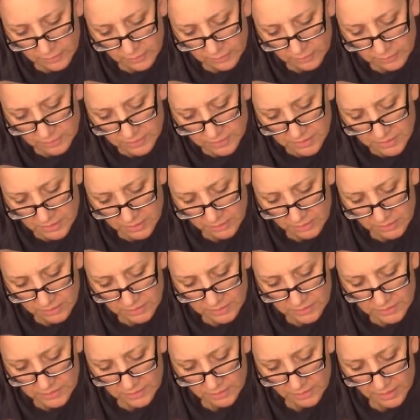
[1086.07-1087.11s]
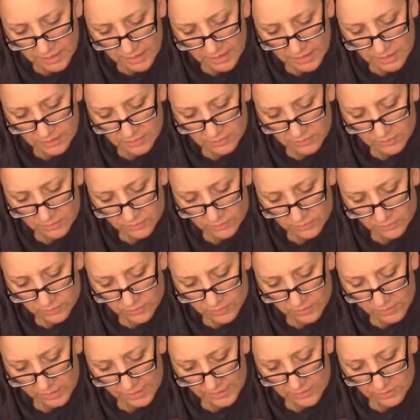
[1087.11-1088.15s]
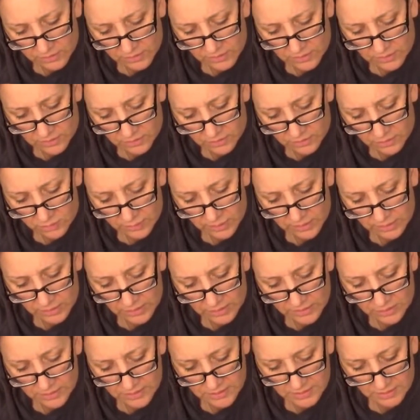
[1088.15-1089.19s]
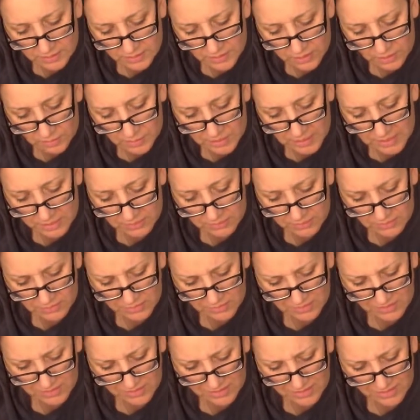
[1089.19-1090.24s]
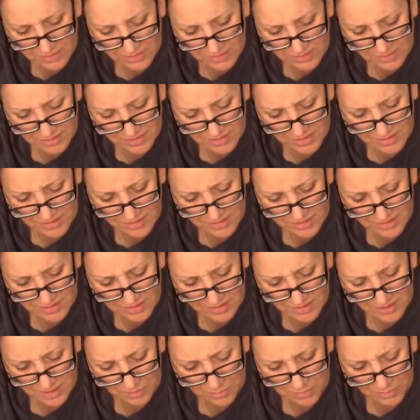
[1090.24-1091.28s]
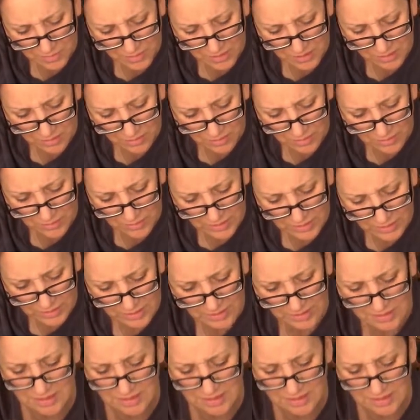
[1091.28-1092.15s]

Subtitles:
I'm just going to slide it through the clay. You can turn the wheel on just a little bit and help you get through it.